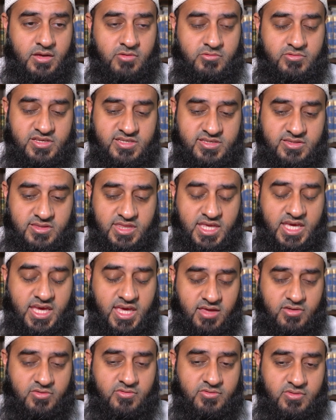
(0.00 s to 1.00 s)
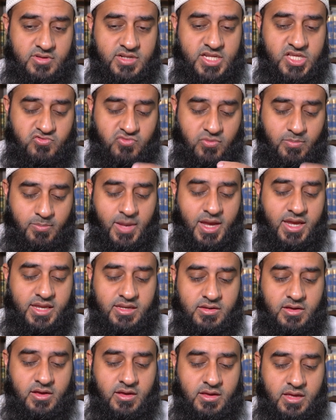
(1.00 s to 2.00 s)
this dhikr, this
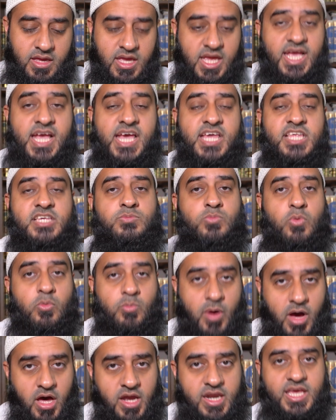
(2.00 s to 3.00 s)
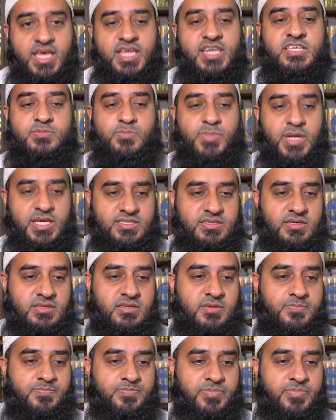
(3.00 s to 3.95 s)
reminder, it is mubarak, it is blessed.